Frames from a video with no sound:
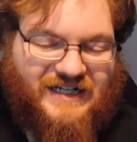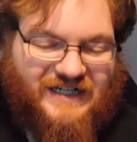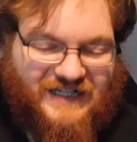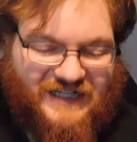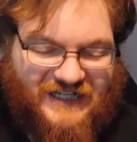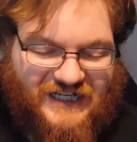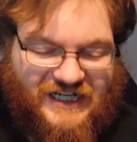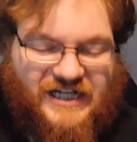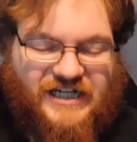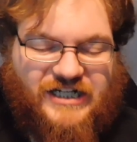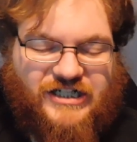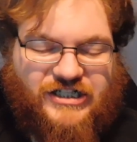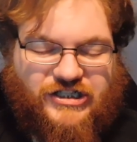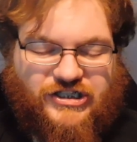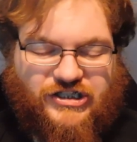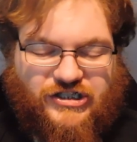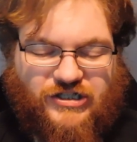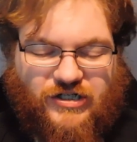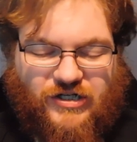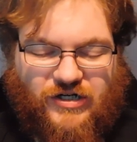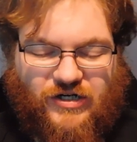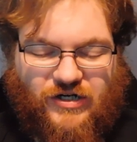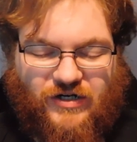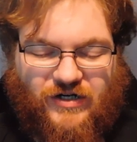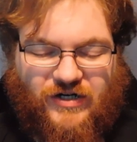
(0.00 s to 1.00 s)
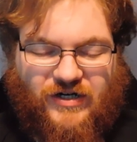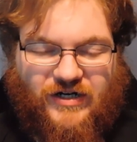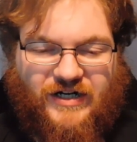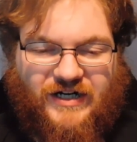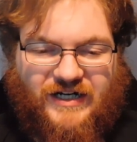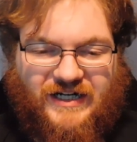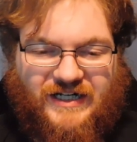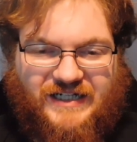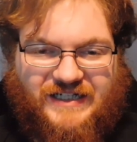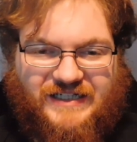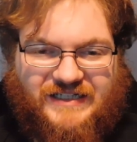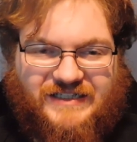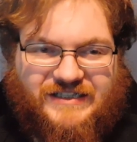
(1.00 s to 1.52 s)
He's sure
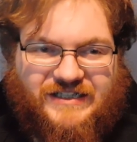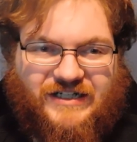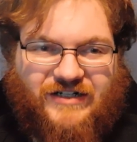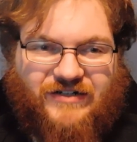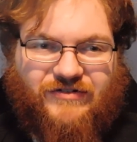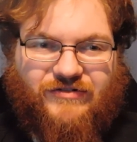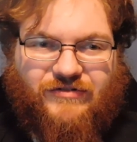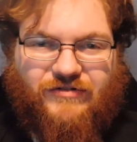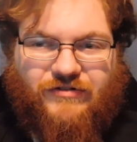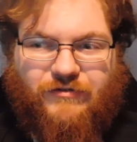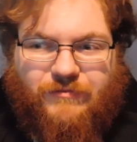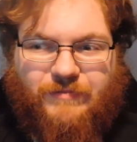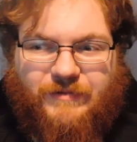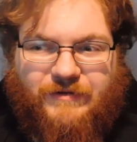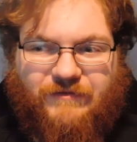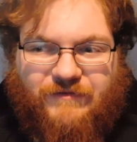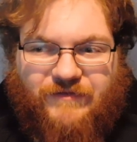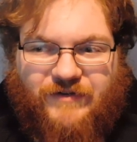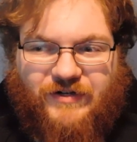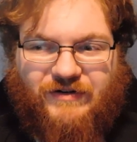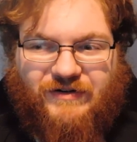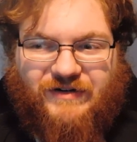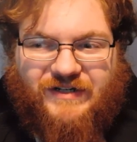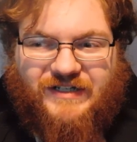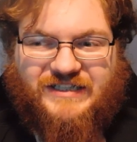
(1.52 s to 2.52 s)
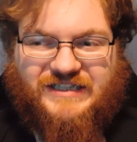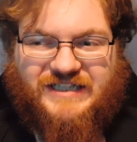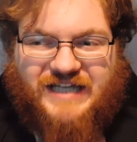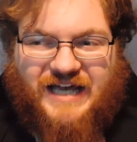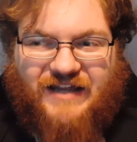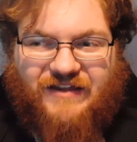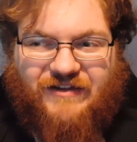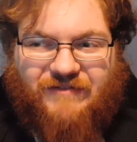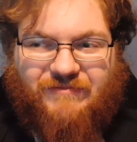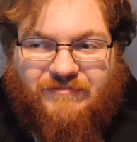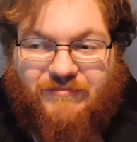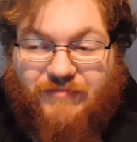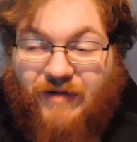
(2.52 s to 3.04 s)
his uncle will be furious at him.